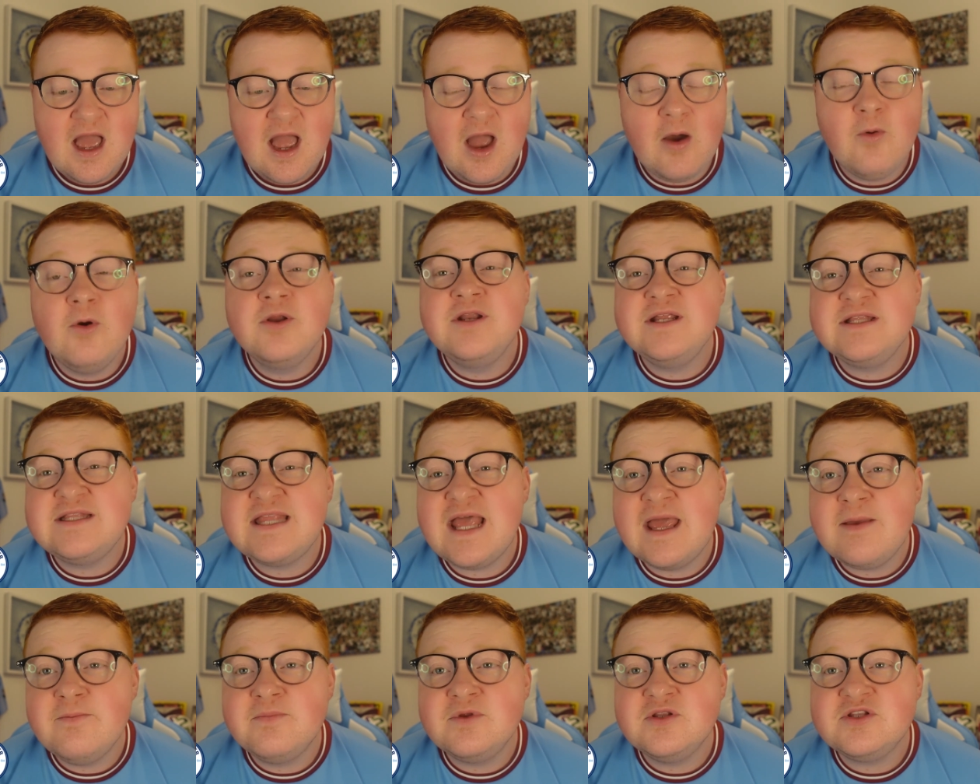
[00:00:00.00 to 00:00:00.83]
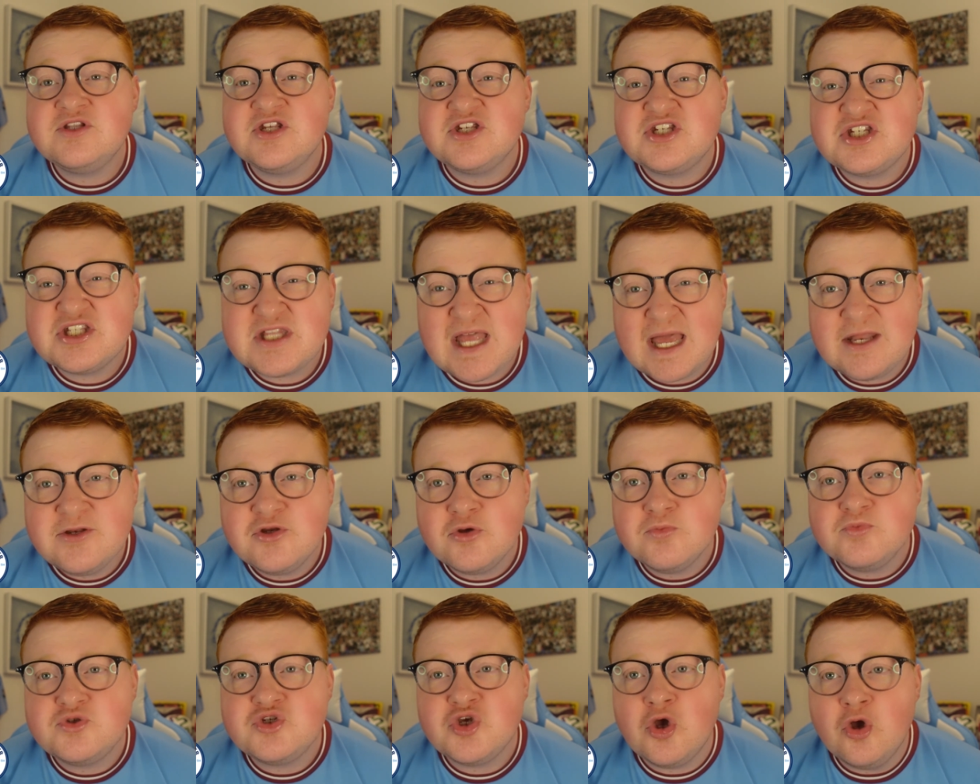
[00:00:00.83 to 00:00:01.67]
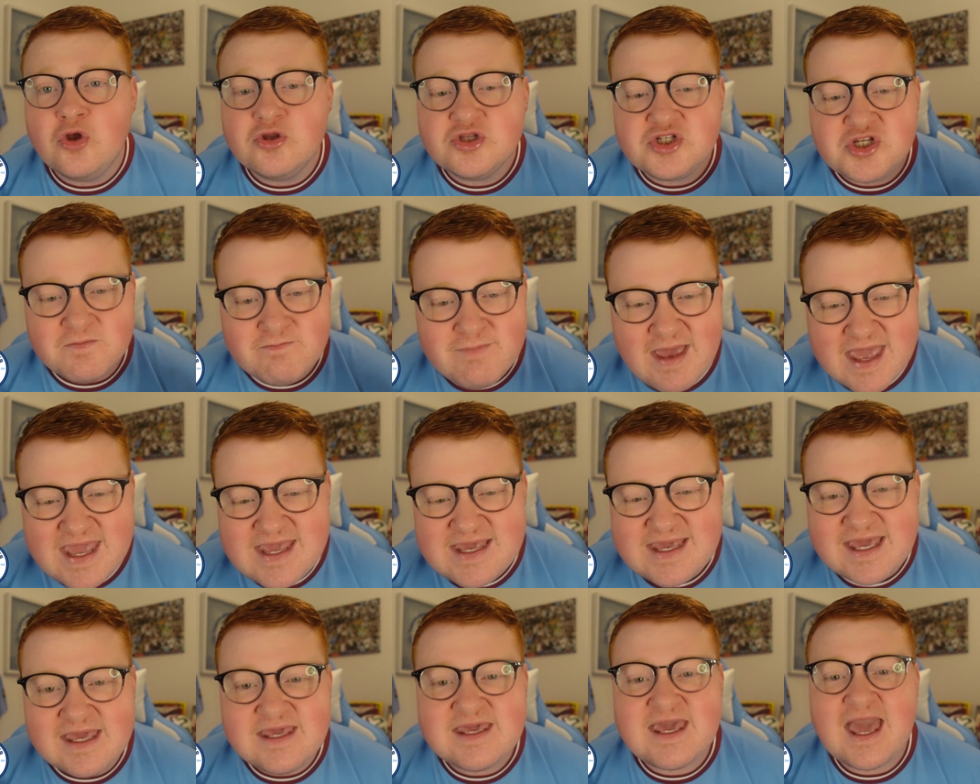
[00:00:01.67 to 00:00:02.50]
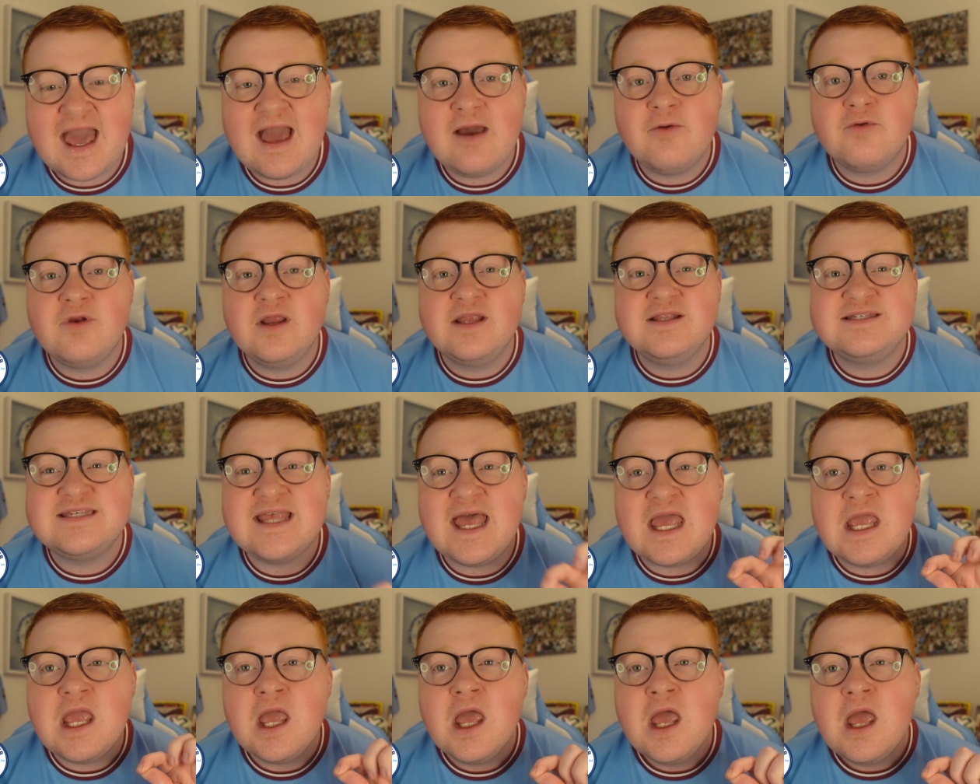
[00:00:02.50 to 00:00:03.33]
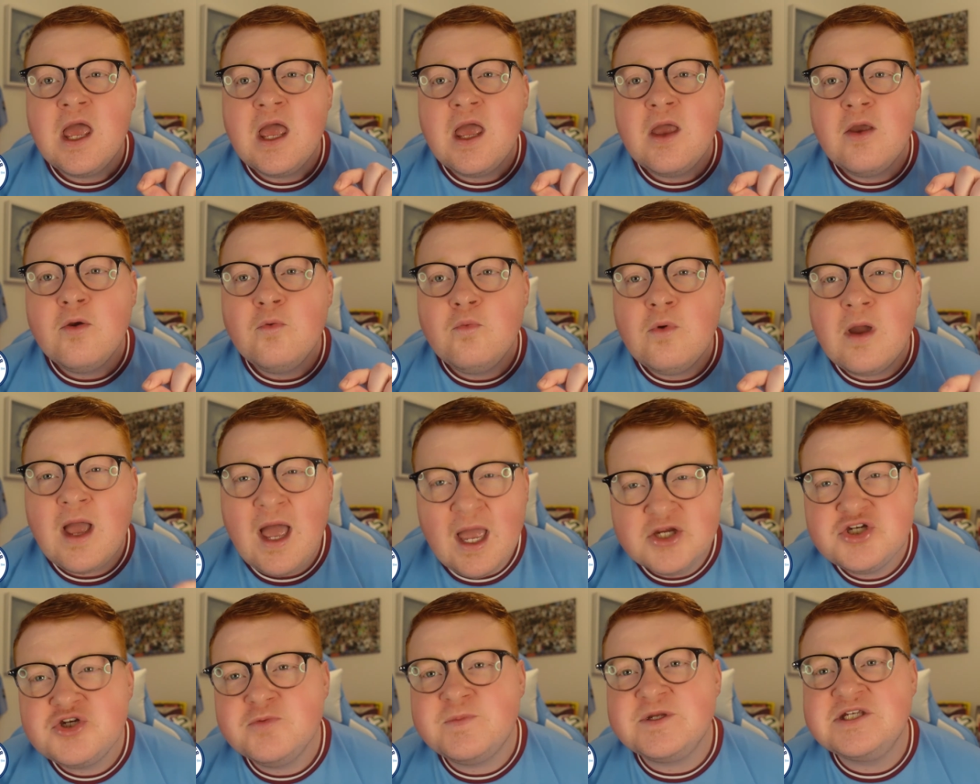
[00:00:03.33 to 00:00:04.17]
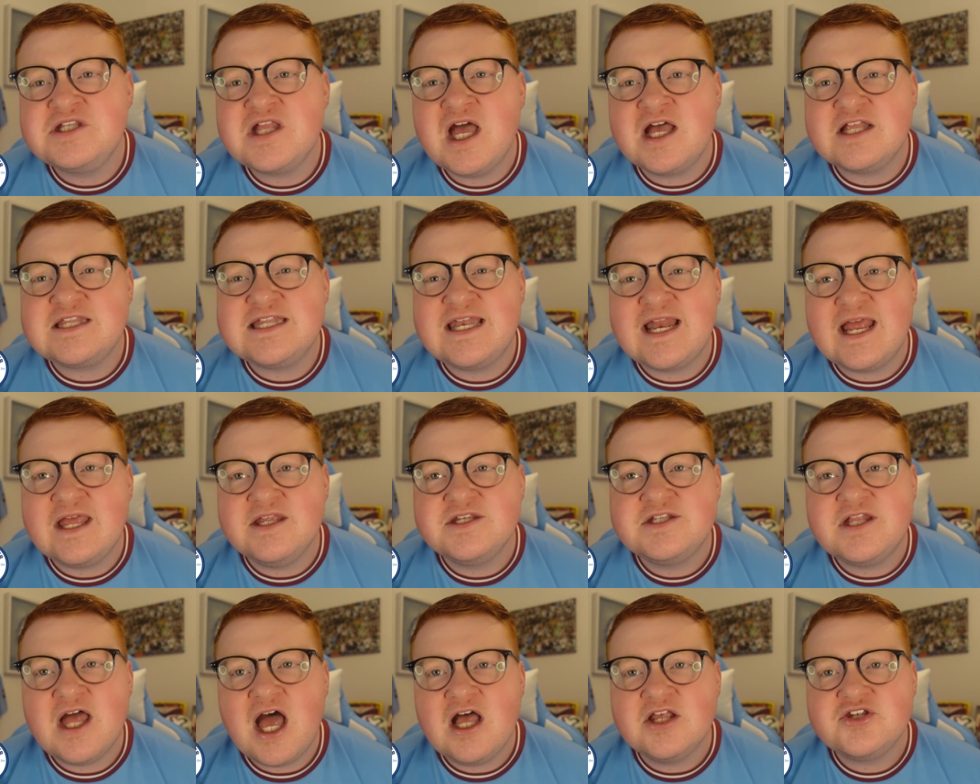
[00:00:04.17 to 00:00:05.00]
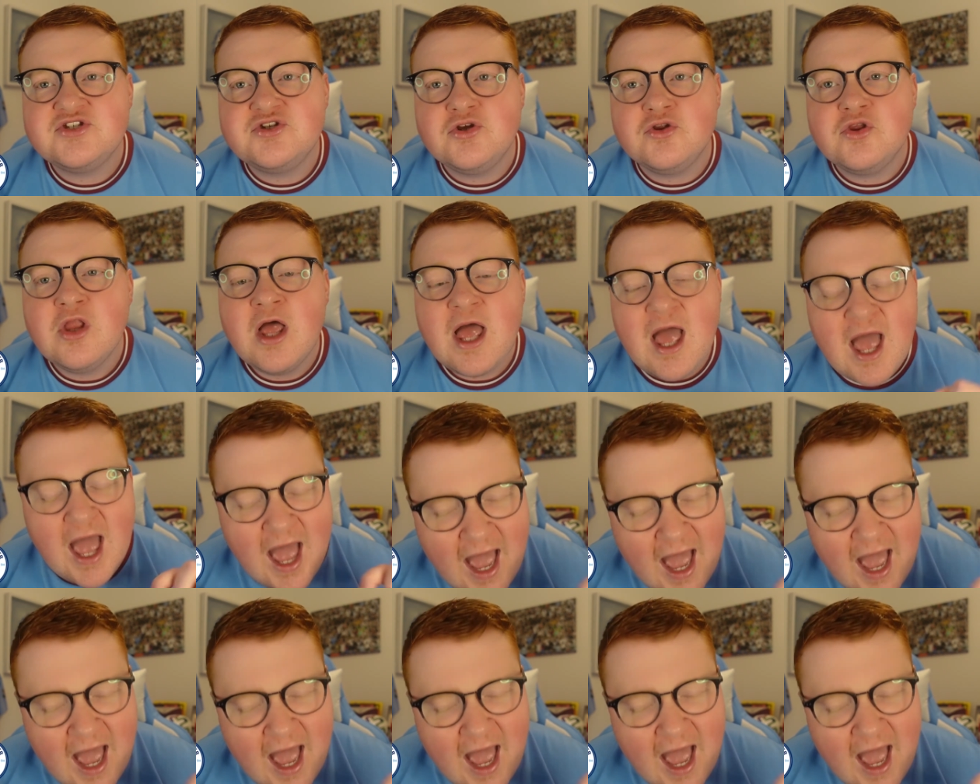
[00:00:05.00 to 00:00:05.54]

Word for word: I wanted them to stand up tall, to make it count, and say, I should be starting against Arsenal.